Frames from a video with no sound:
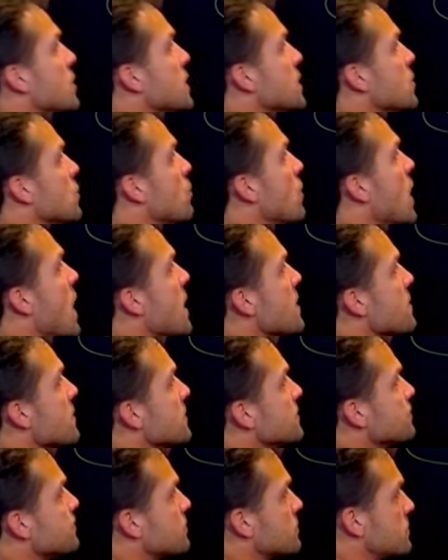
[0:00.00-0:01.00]
and put it in the
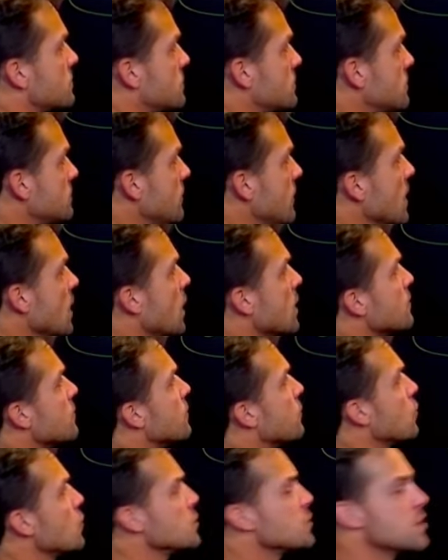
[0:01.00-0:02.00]
Roth.
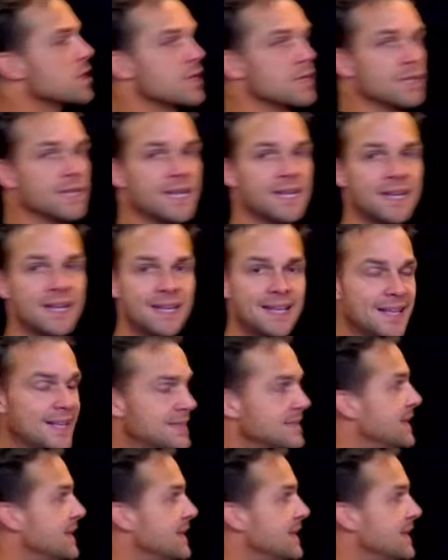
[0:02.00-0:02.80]
Unfortunately,